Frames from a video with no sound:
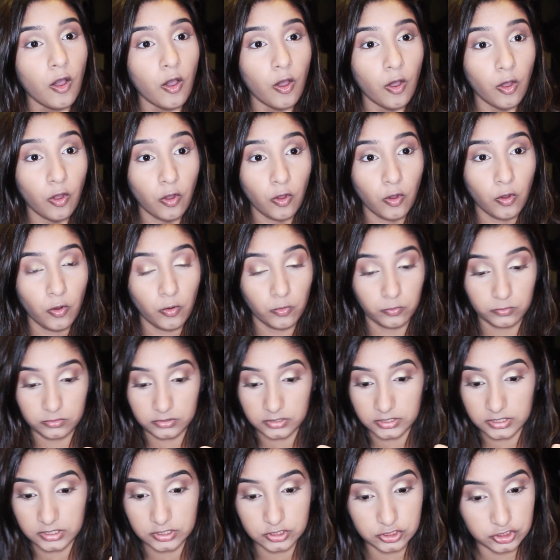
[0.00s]

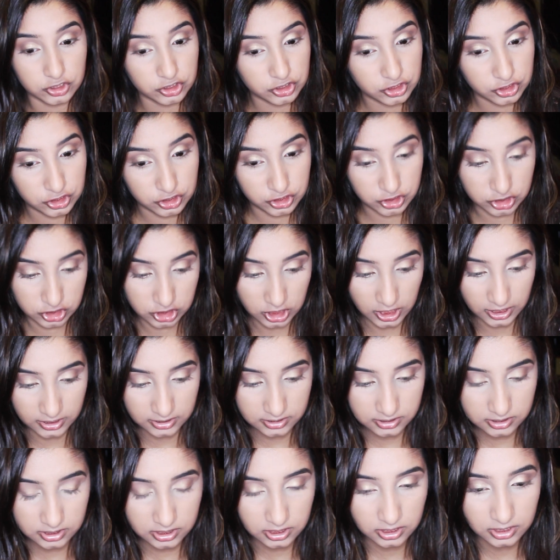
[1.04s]
Holy
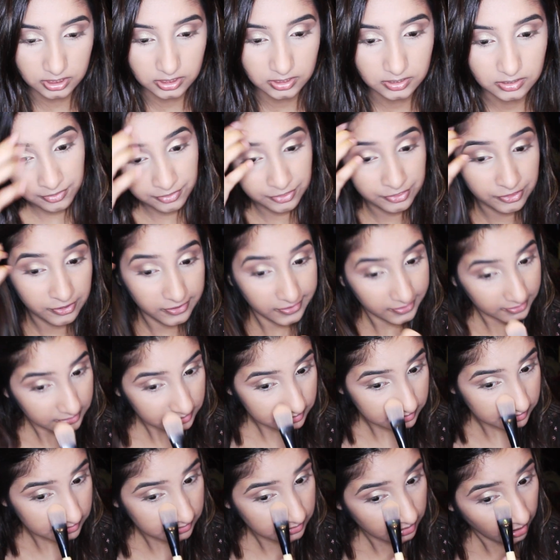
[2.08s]
shit.
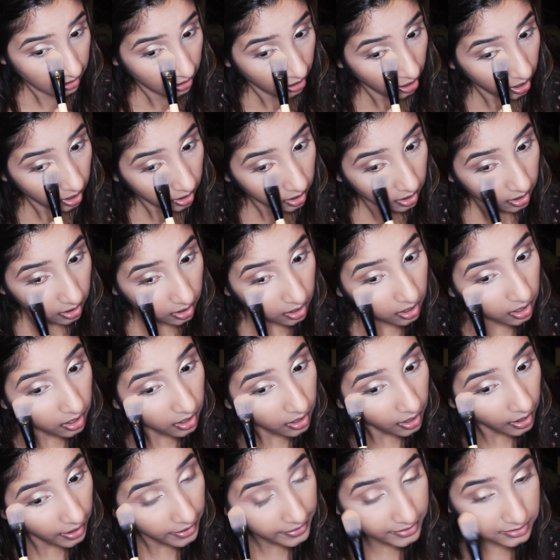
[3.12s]
This
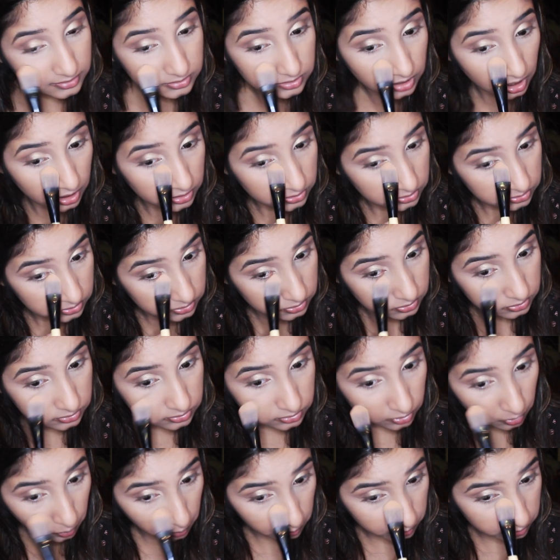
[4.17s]
is
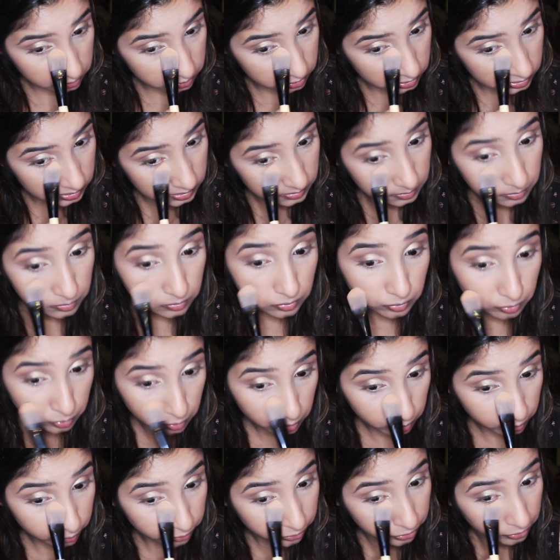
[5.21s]
so
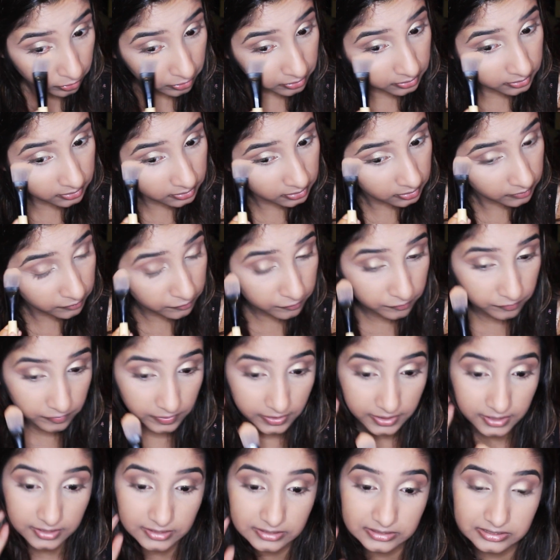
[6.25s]
smooth on the
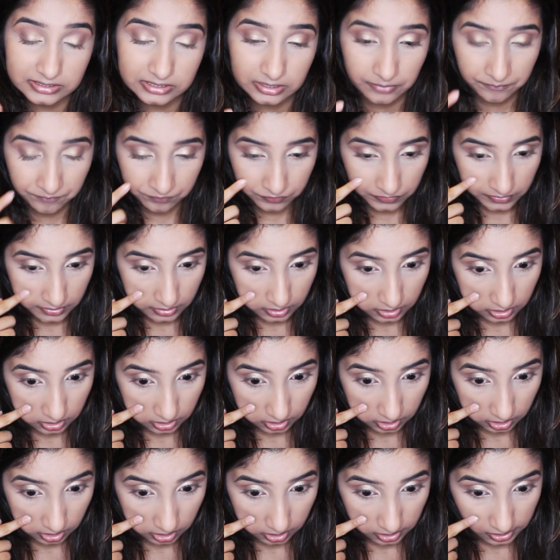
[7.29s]
face.
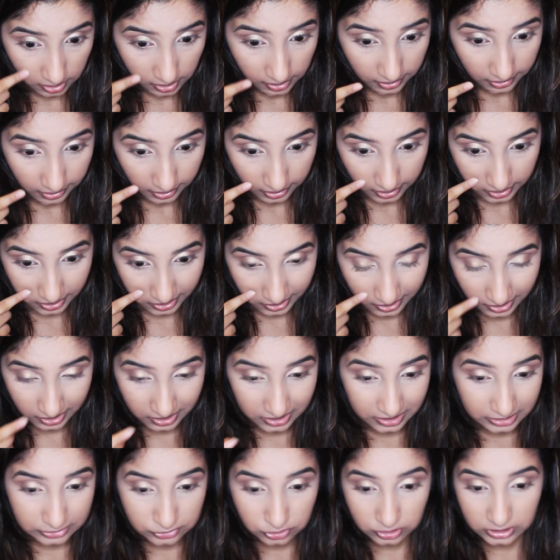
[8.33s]
It
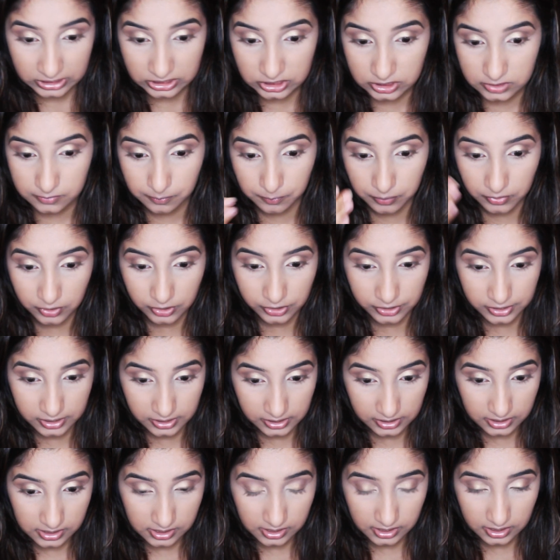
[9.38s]
literally just blurred
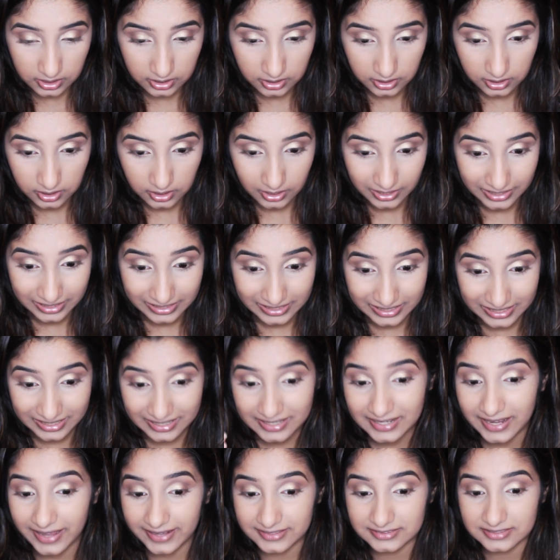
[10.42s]
it. It
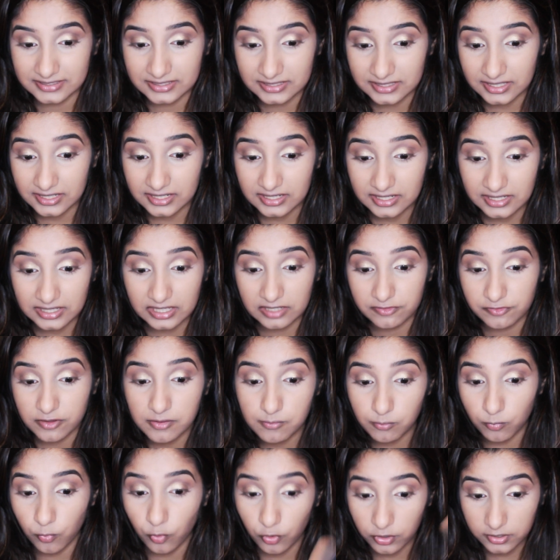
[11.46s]
lightened it
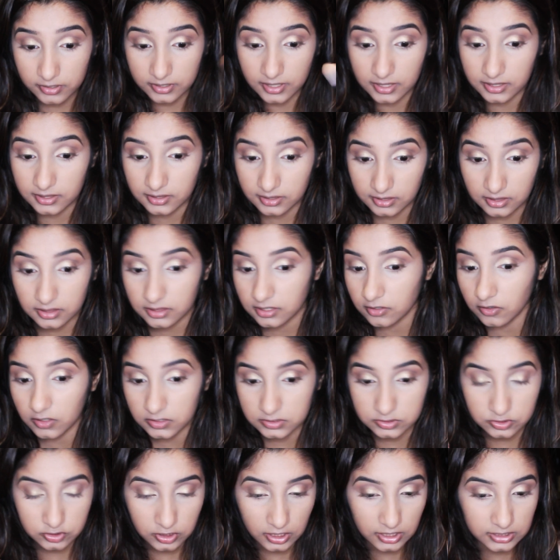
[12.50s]
even more than the
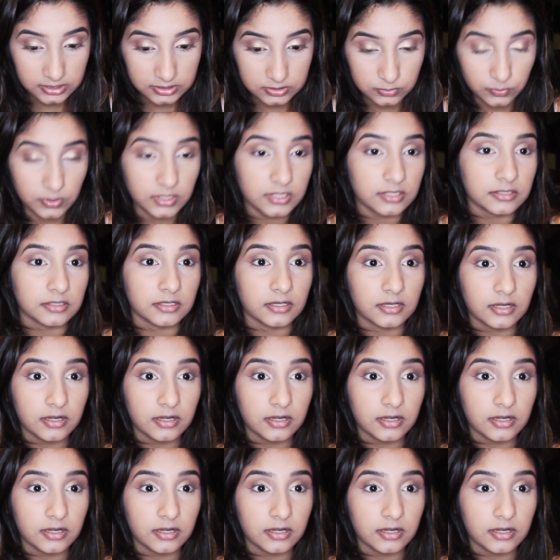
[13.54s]
Australis one.